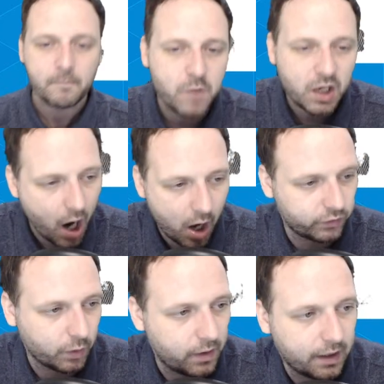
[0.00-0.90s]
he can't
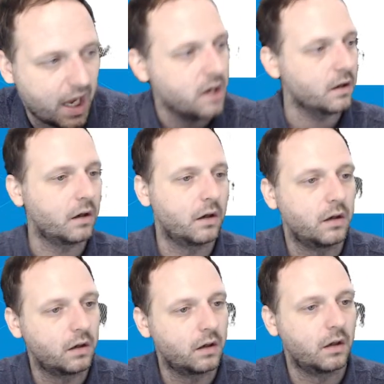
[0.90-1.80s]
do it again.
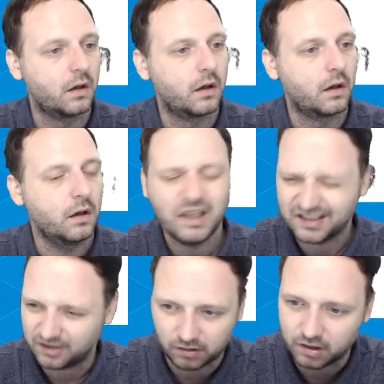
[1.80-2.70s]
He's
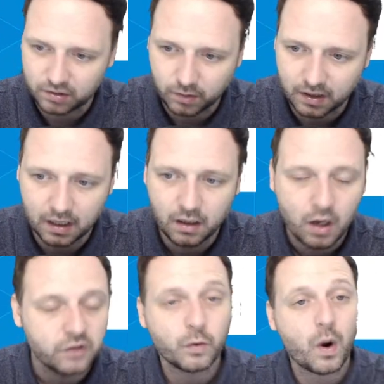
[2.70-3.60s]
not going to do it again.
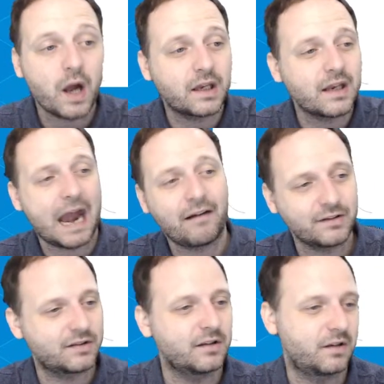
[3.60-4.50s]
So why can
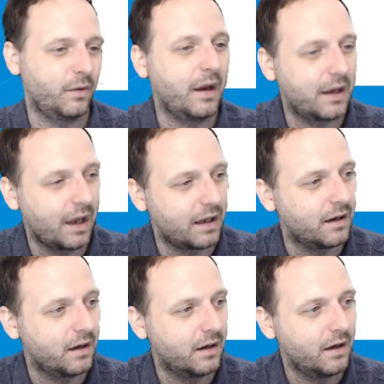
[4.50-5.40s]
Harrison do it again?
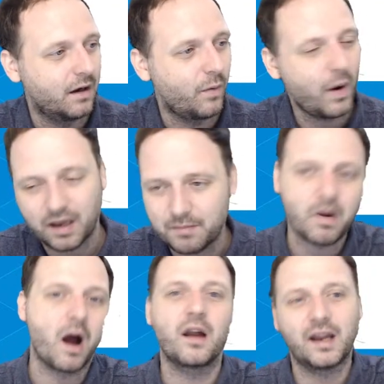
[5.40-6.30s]
Why can
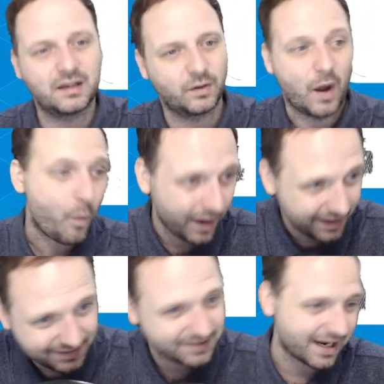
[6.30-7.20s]
Mane do it? Why
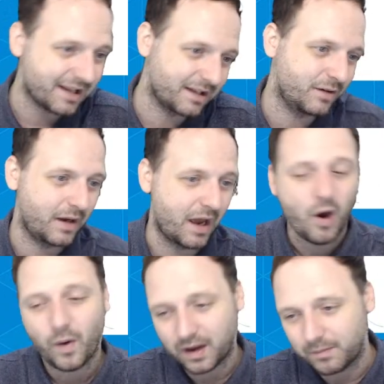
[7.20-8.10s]
can Salah do it again?
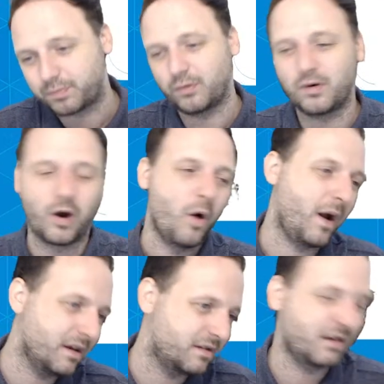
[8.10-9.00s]
Why can Bruno? Why
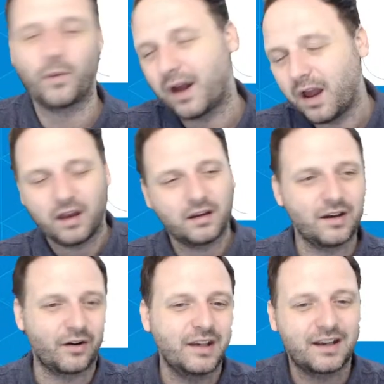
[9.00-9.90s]
can Salah? You
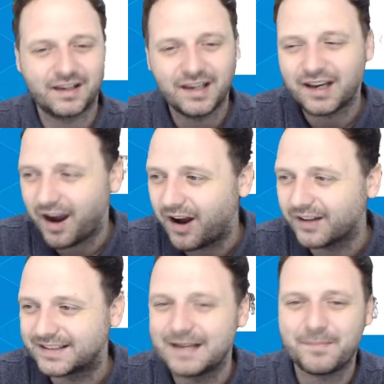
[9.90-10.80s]
know, you can't
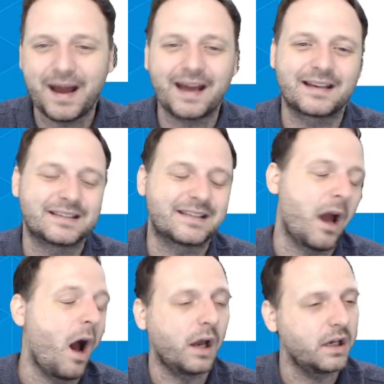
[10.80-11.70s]
sit back and say
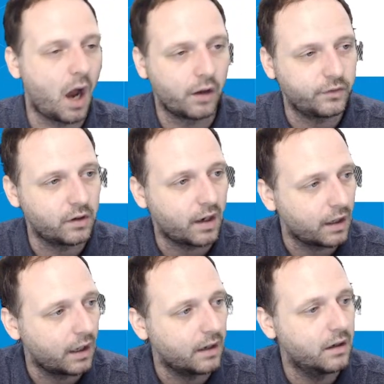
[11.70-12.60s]
I can't do that
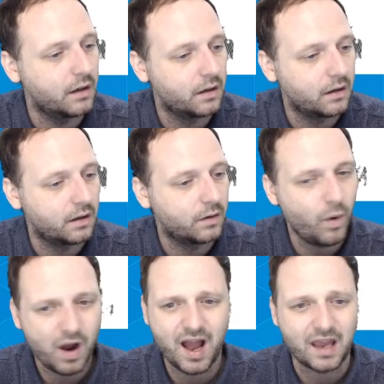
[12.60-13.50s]
again.
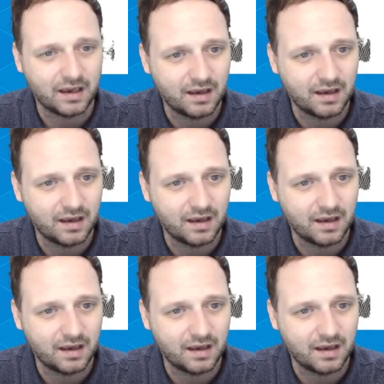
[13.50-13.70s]
Why?